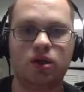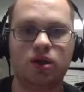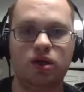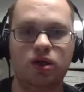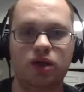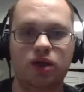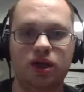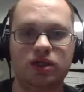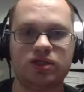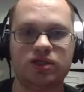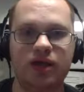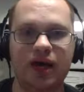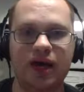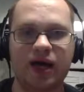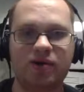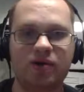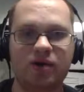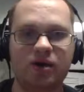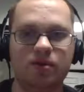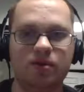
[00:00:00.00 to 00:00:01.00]
It's not
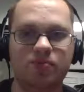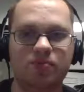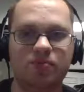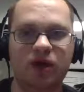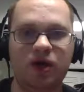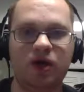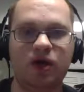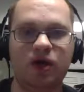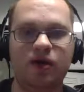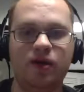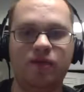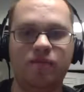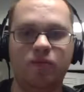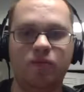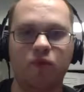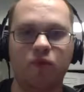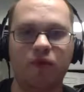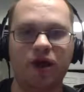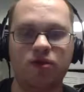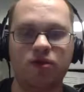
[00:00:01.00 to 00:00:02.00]
going to be the big
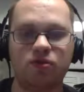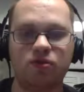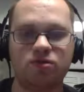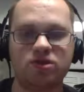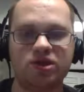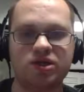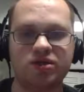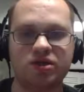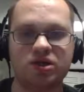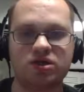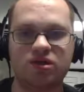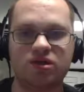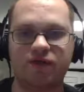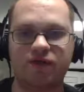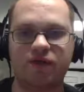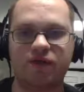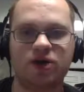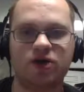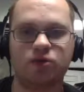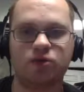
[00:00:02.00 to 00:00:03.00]
breakthrough series that
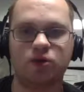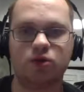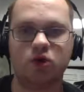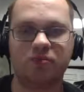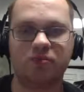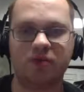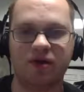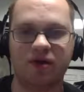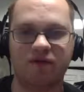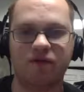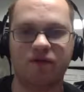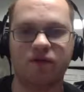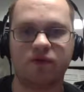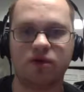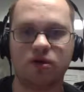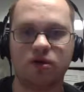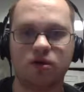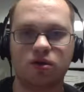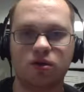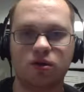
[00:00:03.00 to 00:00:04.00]
fans were hoping
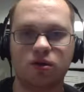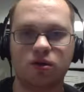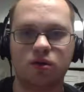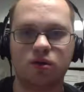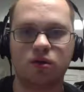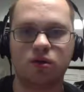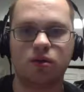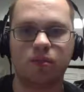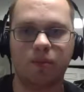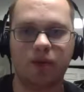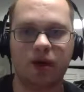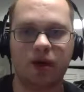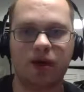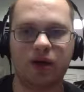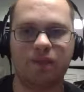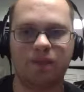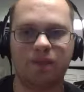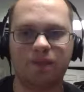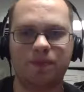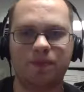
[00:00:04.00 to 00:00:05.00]
for,
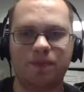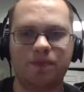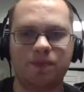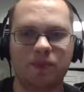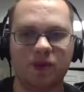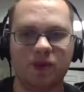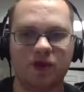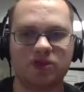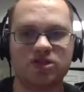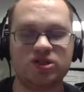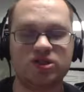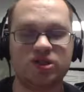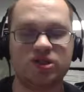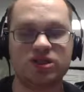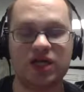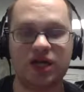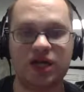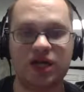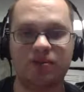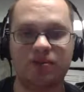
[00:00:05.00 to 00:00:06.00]
but you can still
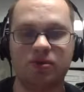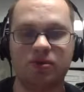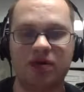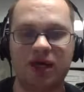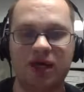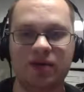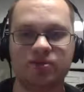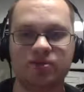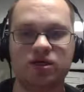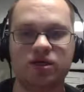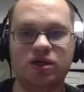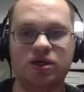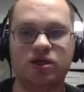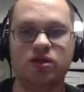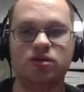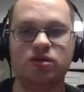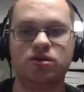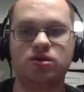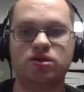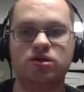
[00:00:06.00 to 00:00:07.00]
take a couple games
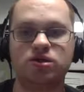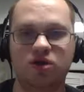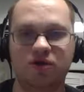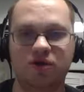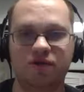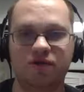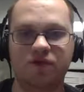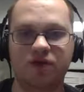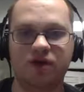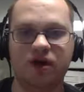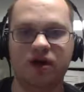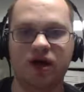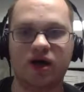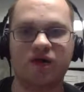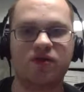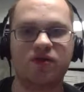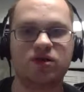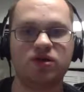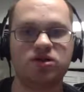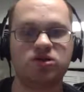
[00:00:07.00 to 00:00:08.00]
here, still feel
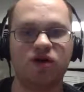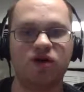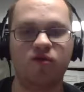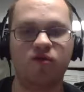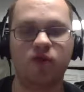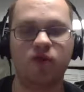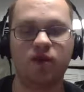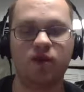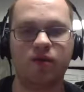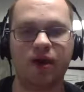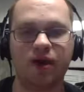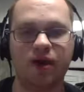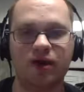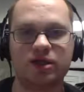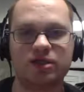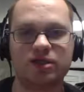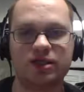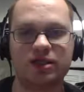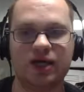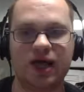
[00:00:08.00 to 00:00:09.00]
confident, still have a winning record
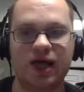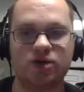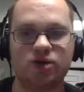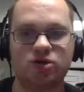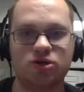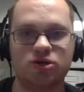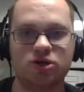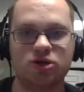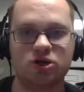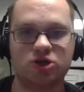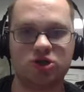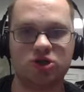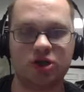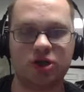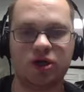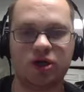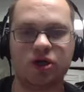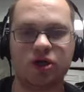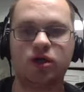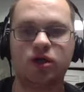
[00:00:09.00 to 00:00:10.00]
against the Dodgers this
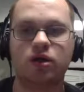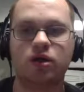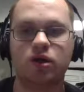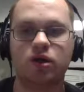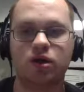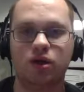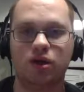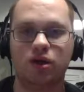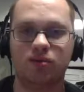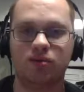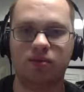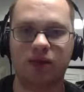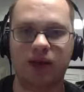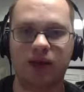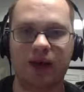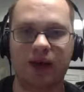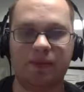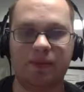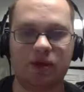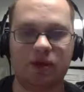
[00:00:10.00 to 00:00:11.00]
year, and be
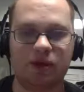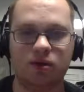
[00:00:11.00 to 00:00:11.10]
happy.